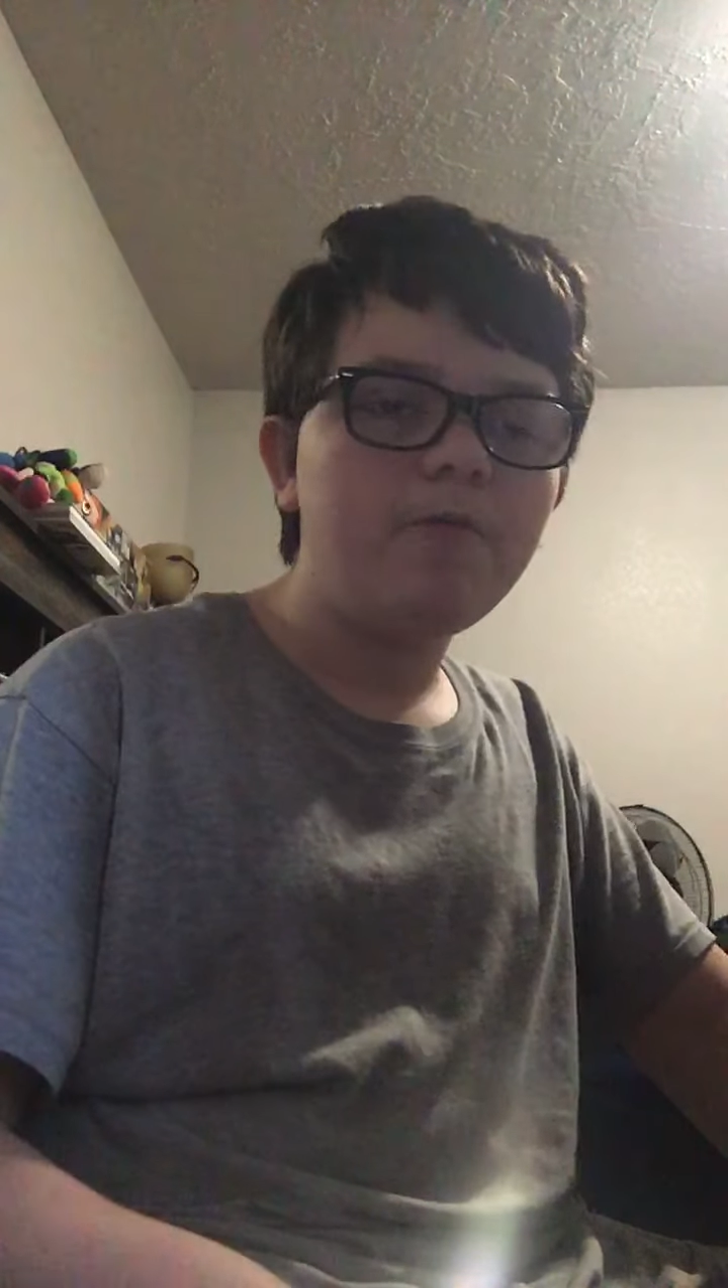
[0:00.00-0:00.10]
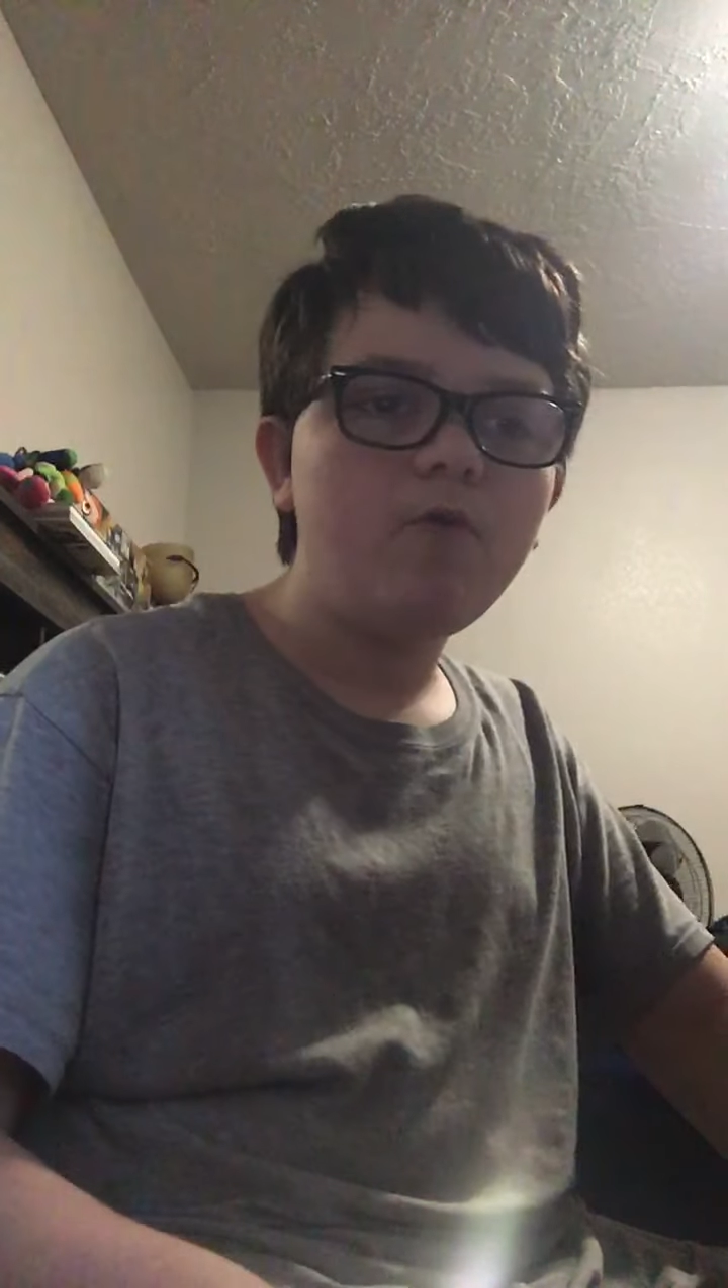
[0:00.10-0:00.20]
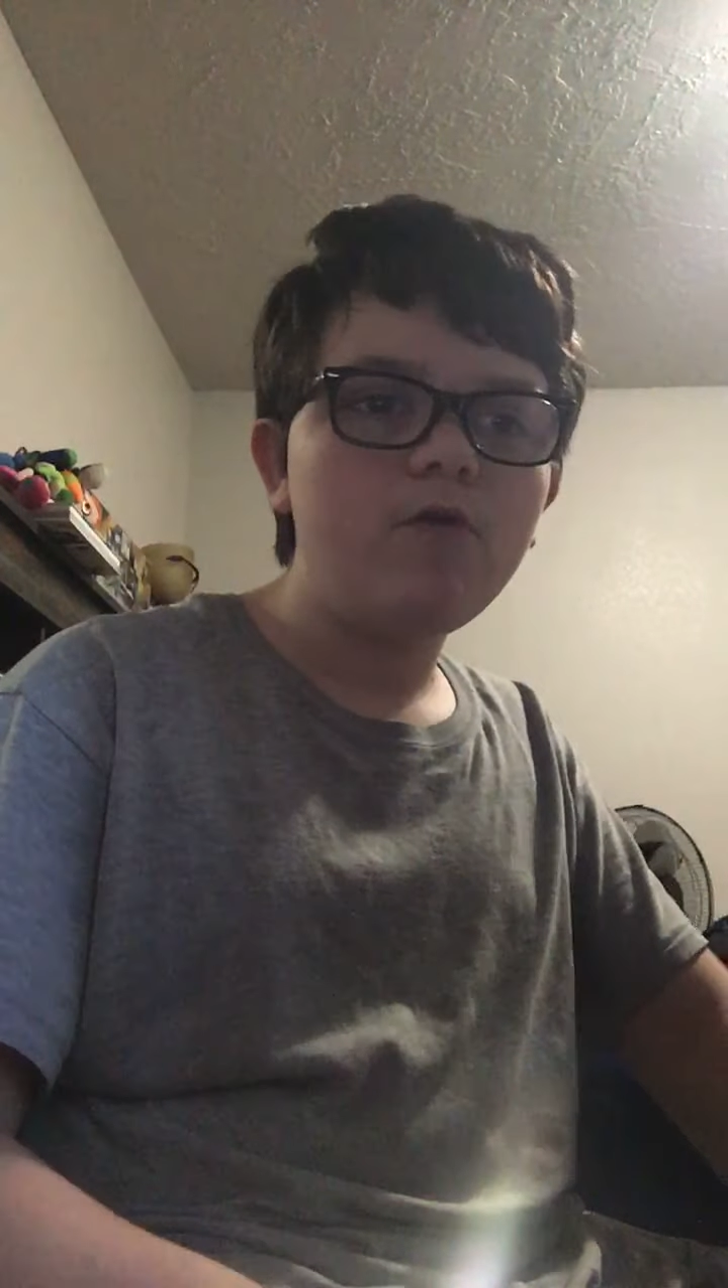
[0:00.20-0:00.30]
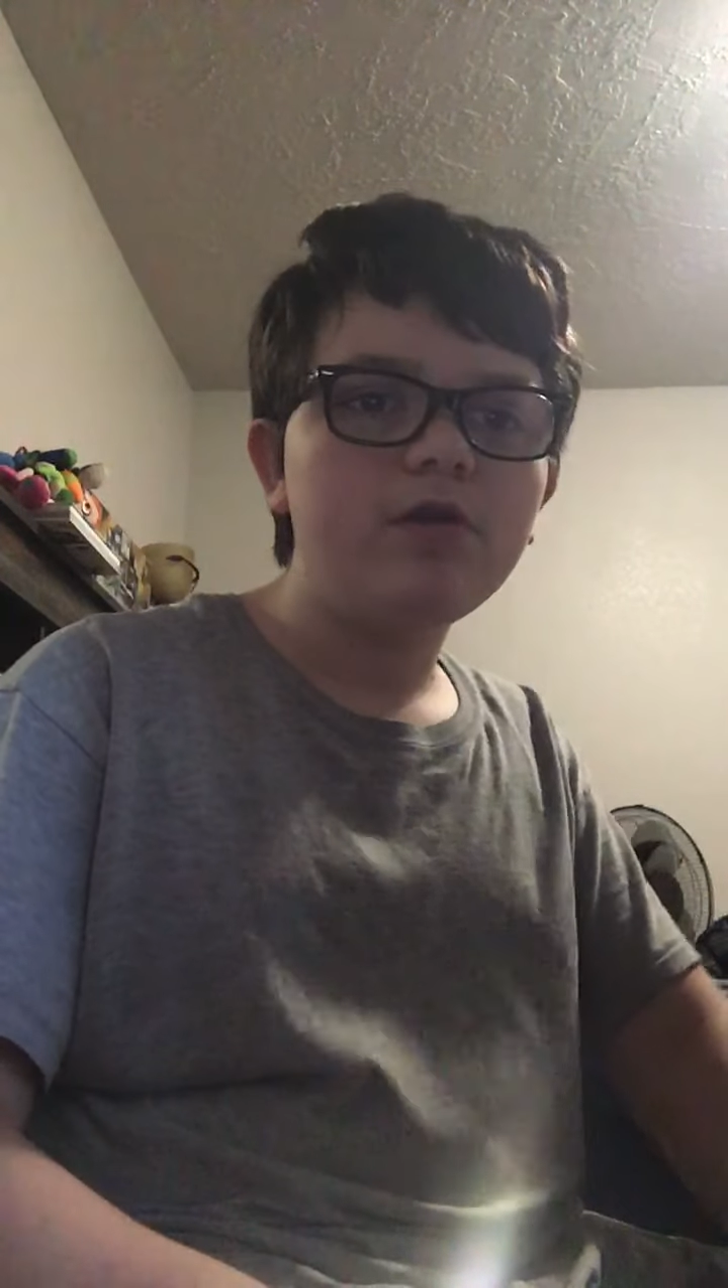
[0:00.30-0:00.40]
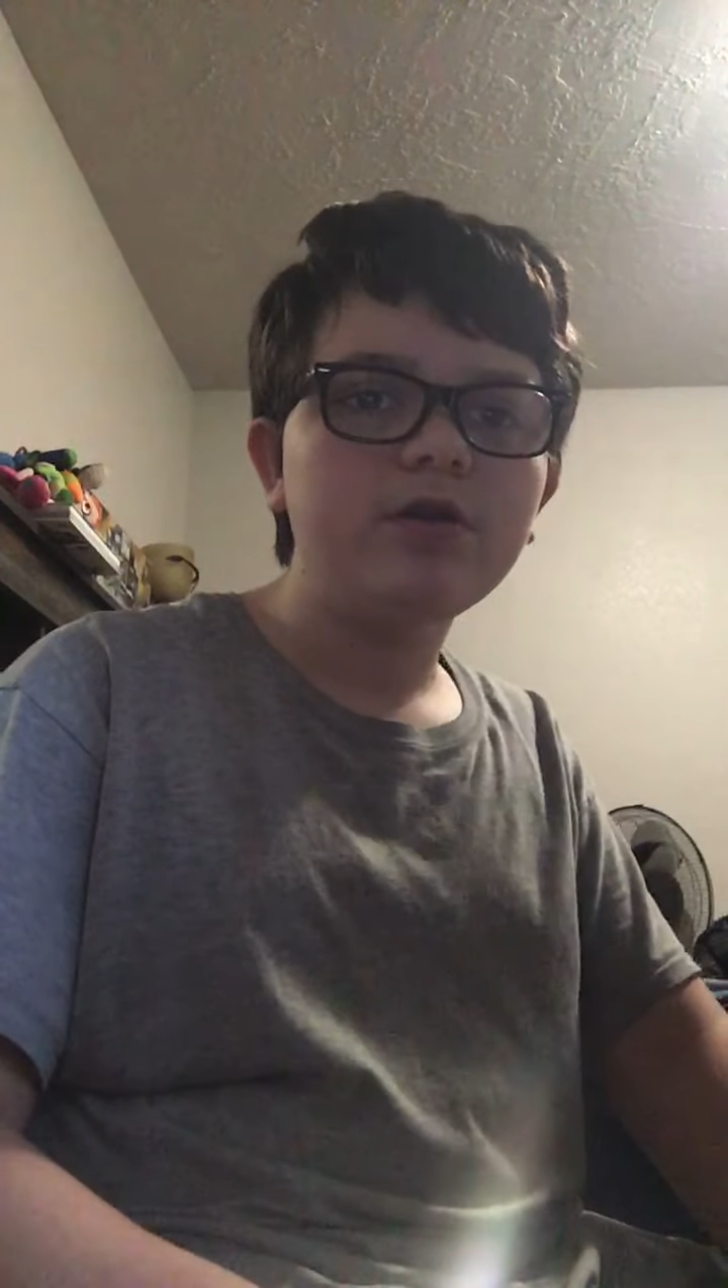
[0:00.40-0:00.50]

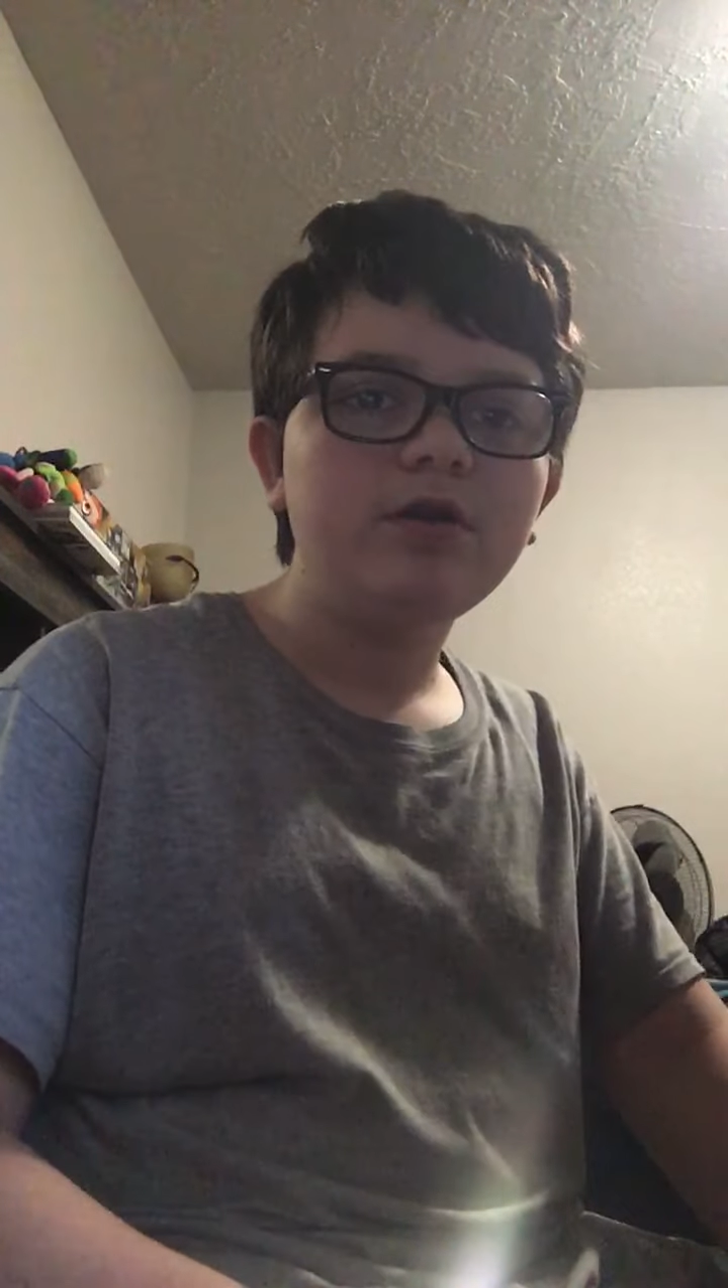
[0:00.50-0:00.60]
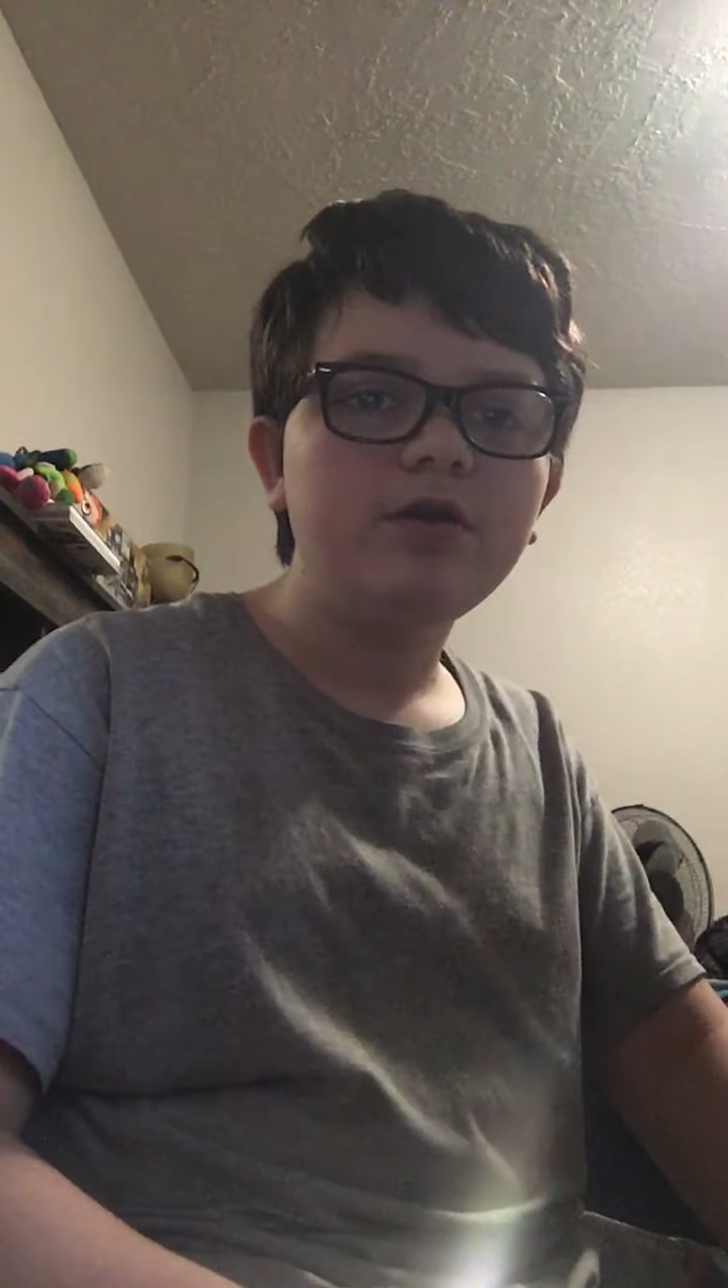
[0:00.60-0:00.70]
War